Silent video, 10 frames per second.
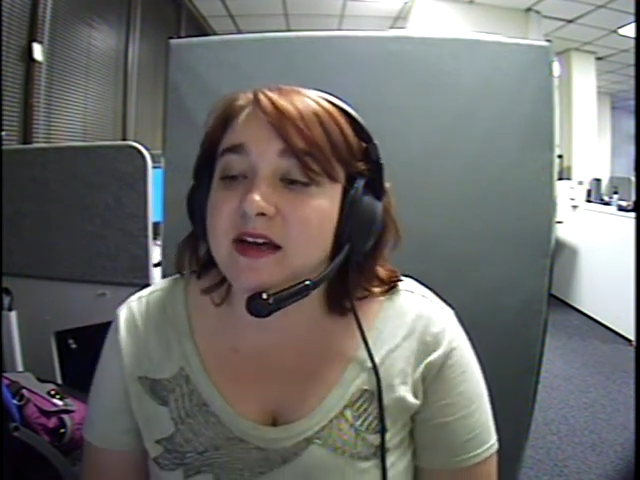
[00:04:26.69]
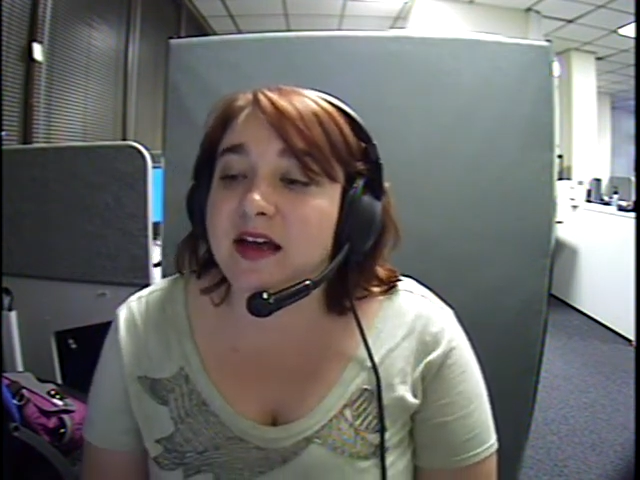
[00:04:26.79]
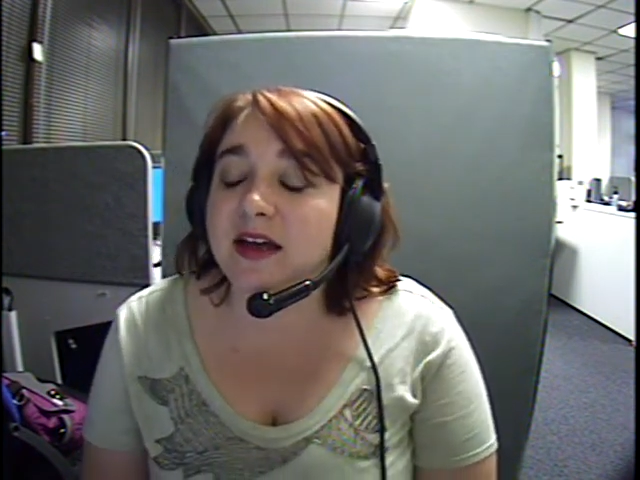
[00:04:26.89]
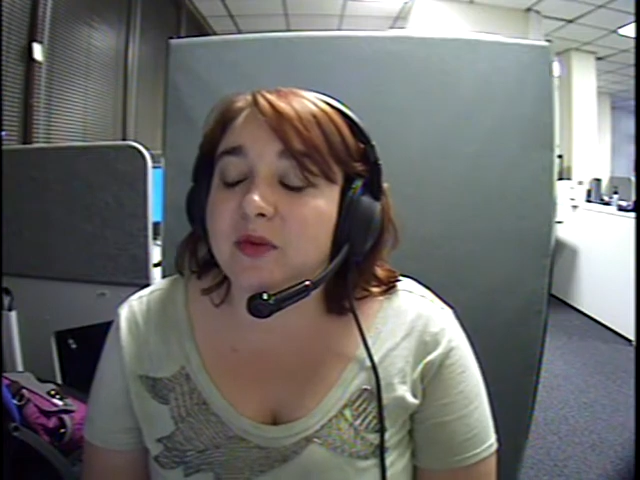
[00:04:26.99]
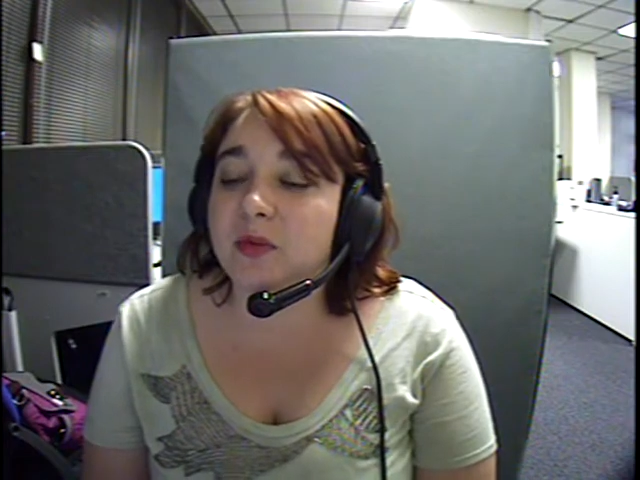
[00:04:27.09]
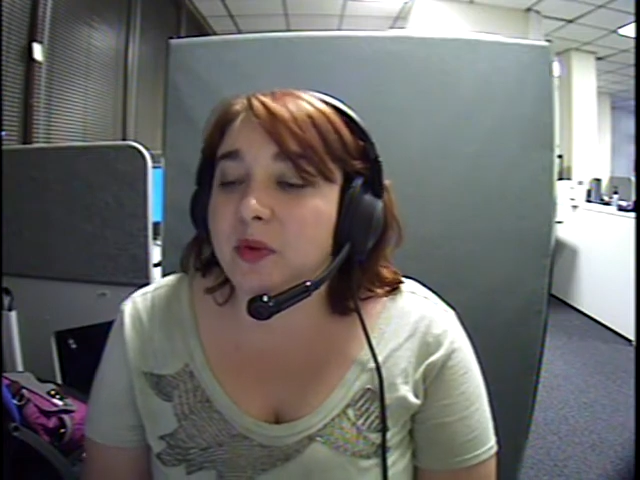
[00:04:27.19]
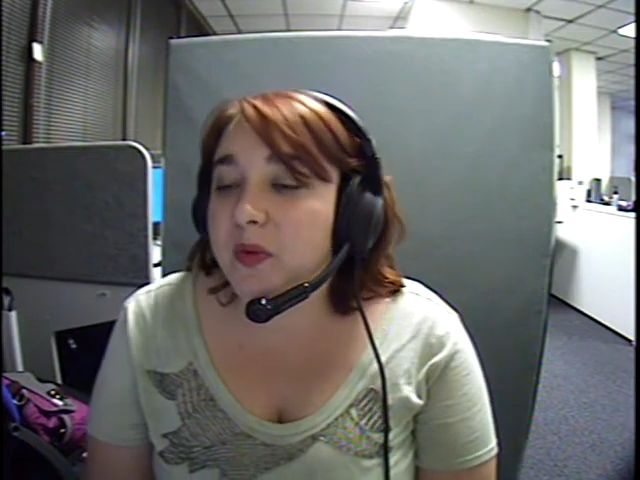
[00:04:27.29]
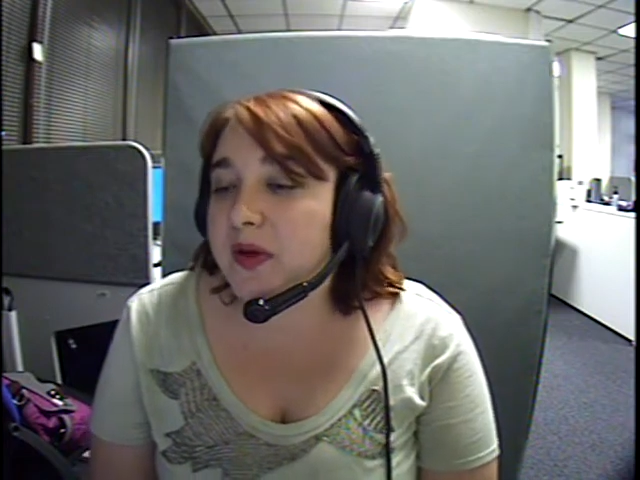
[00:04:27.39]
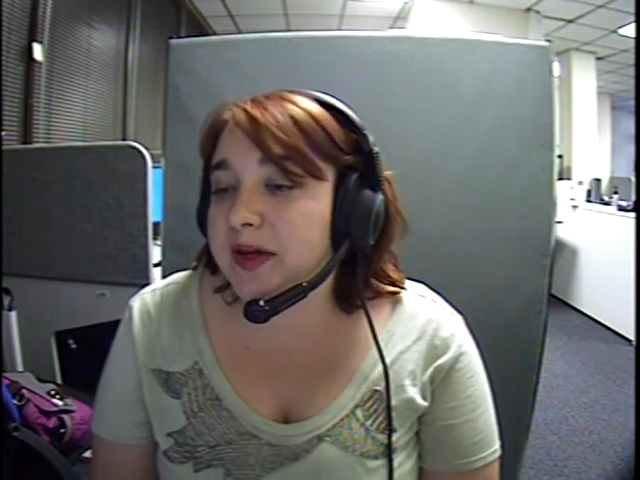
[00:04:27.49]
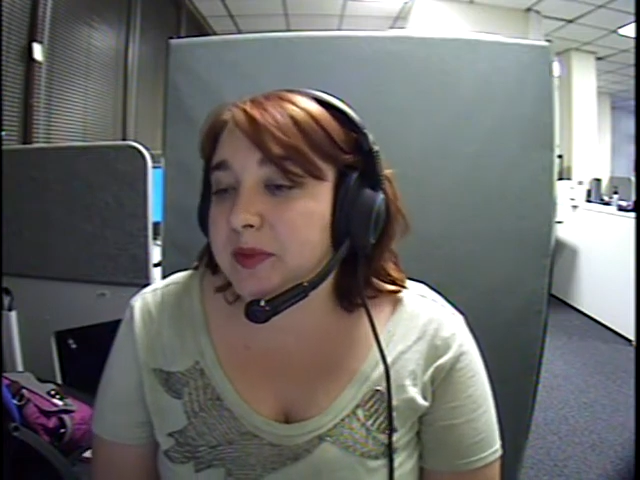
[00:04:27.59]
I
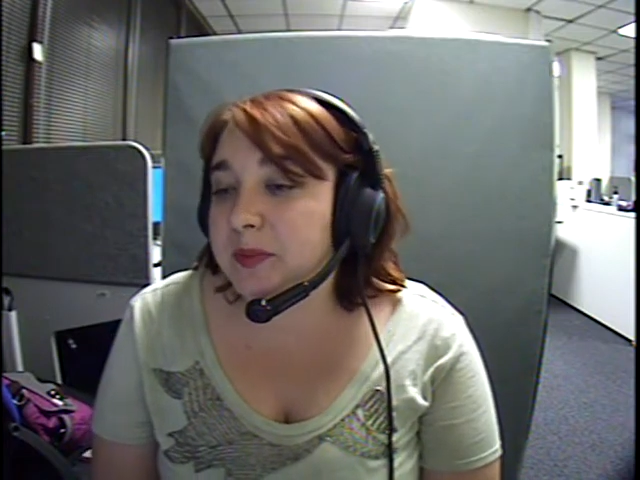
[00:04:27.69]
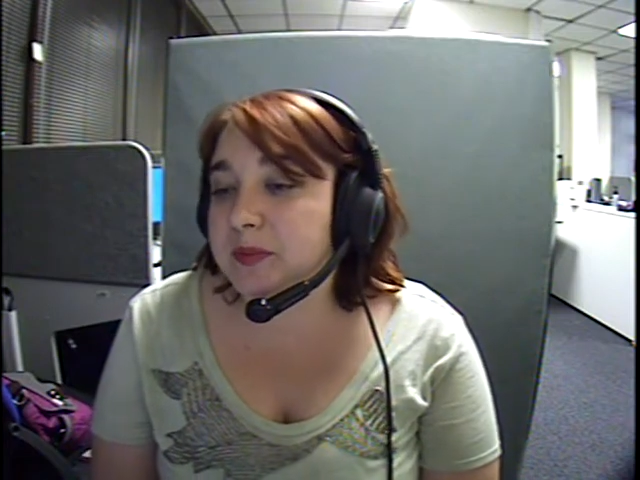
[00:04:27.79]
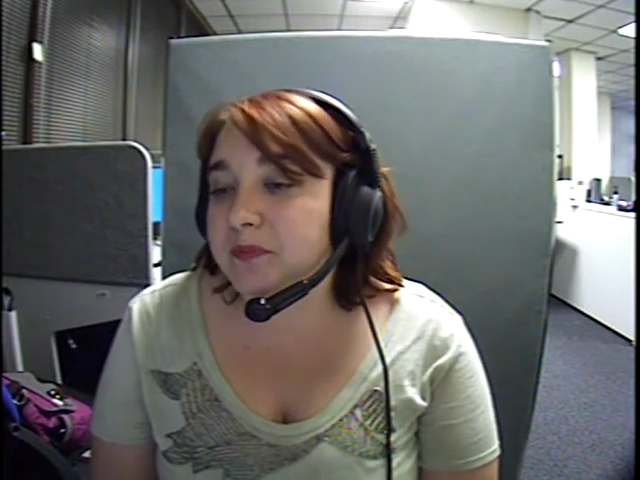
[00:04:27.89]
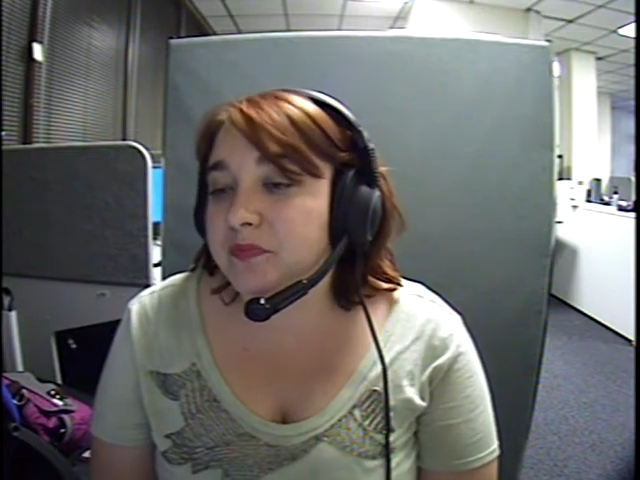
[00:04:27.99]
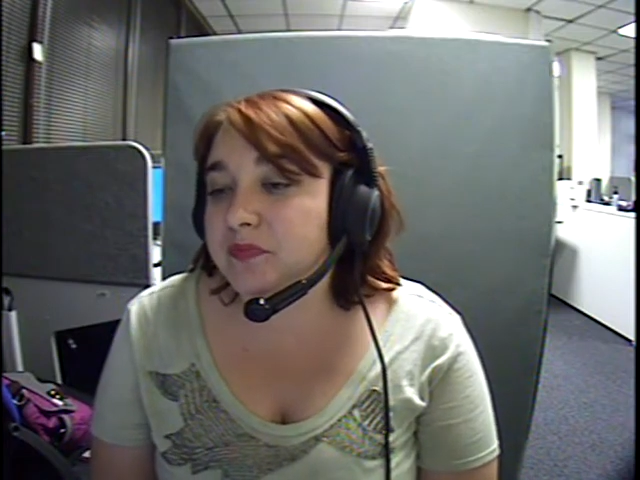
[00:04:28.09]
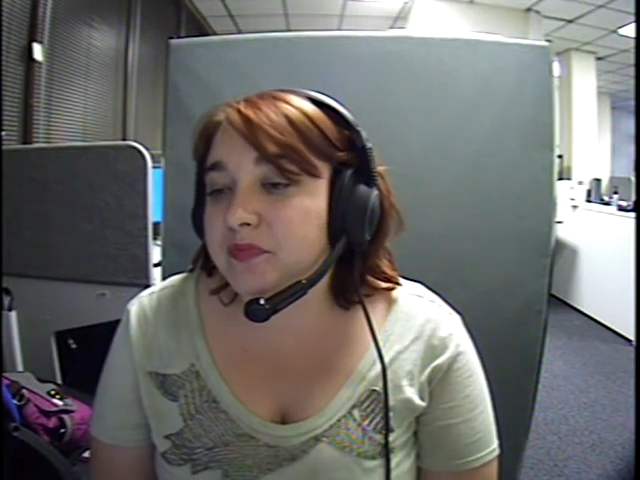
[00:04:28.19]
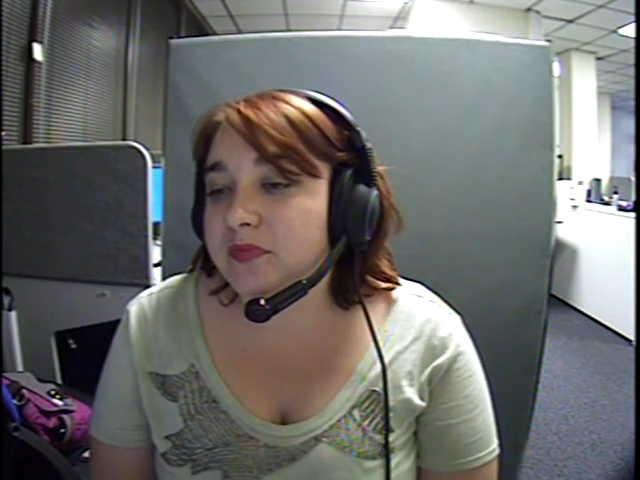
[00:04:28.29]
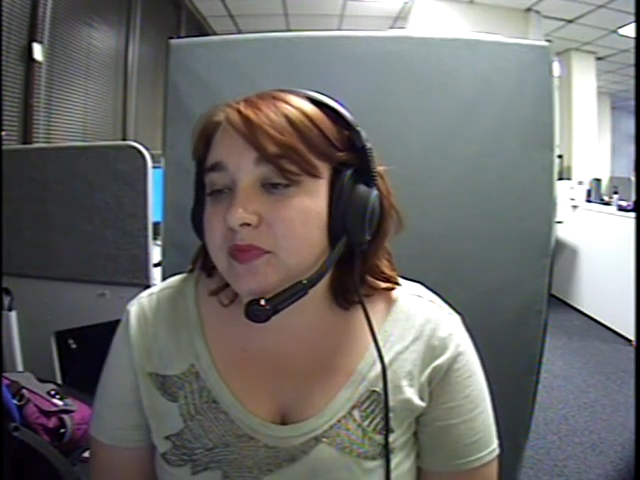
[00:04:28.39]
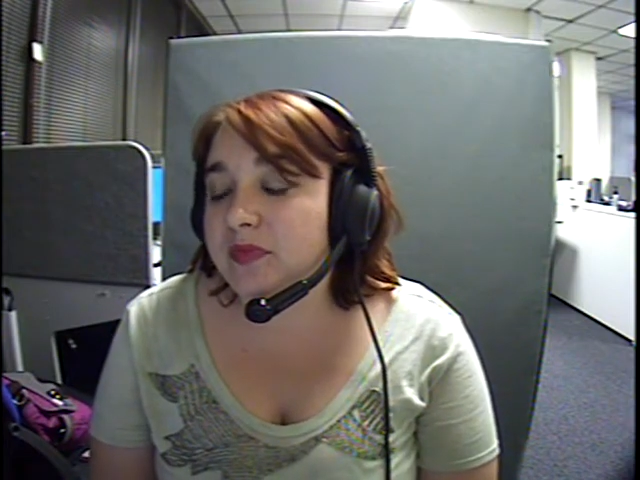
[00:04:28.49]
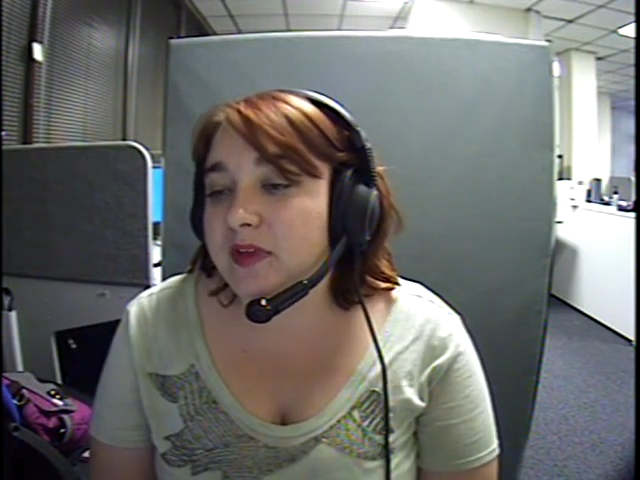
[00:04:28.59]
woke up
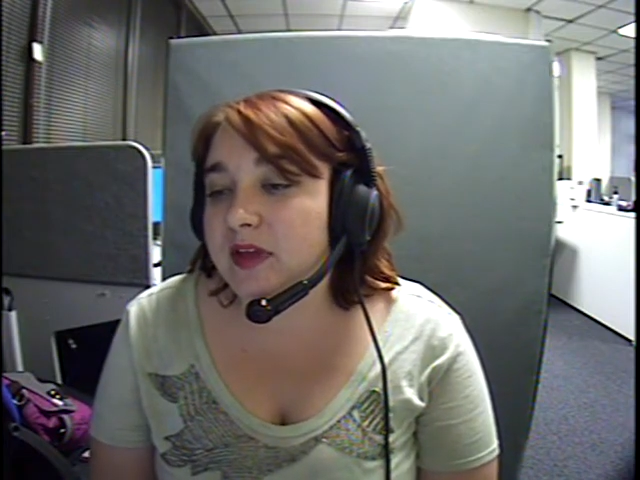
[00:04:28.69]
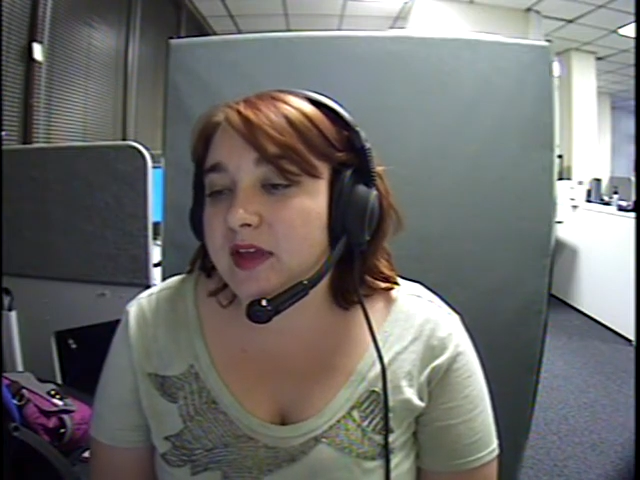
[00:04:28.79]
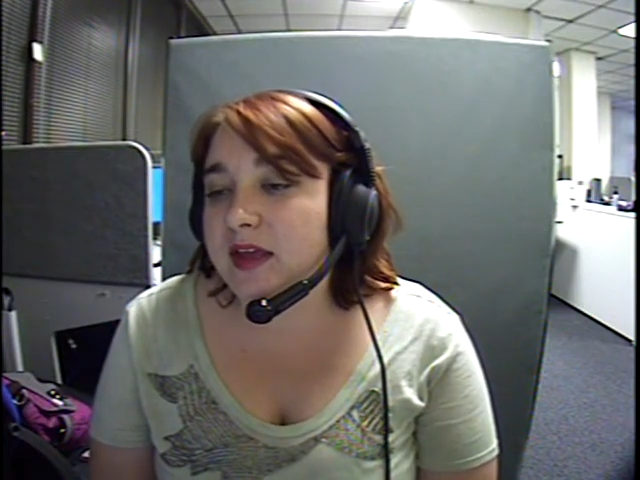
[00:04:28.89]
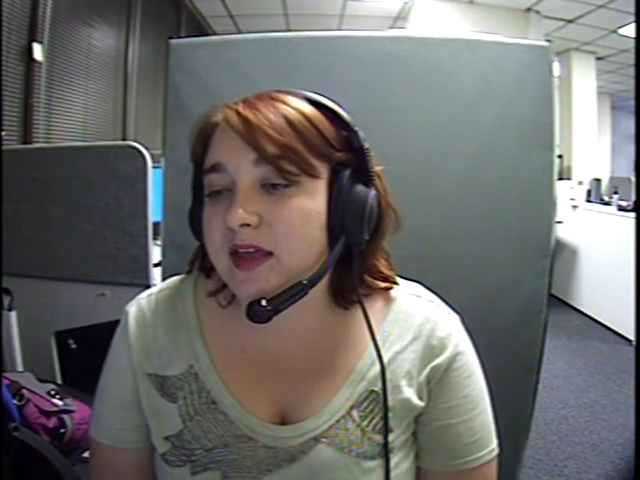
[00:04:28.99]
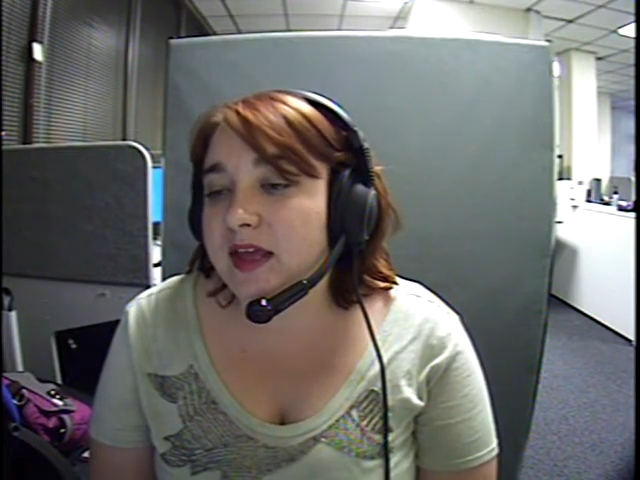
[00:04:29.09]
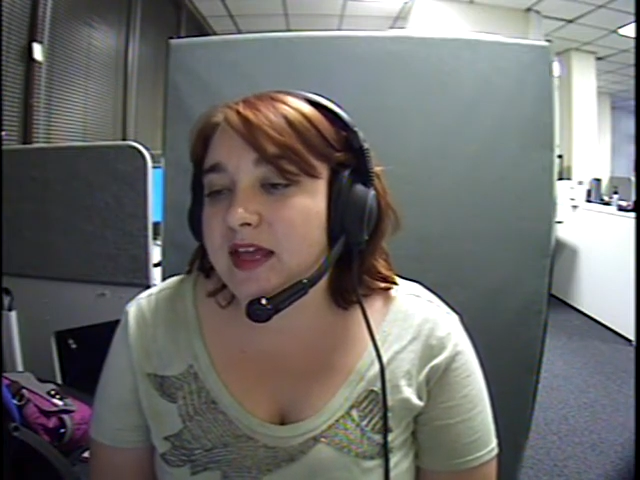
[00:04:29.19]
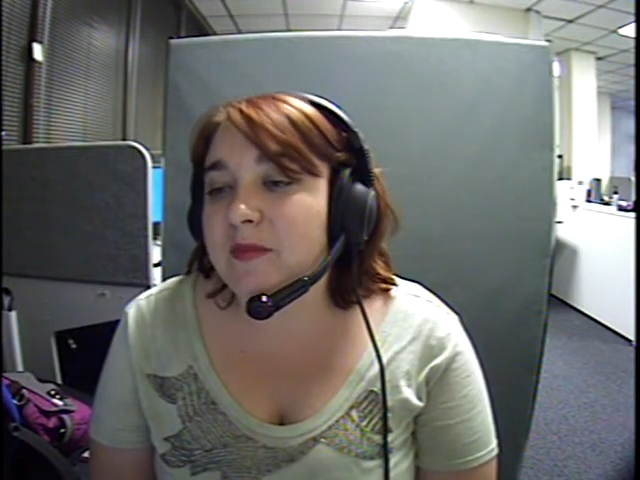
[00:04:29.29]
and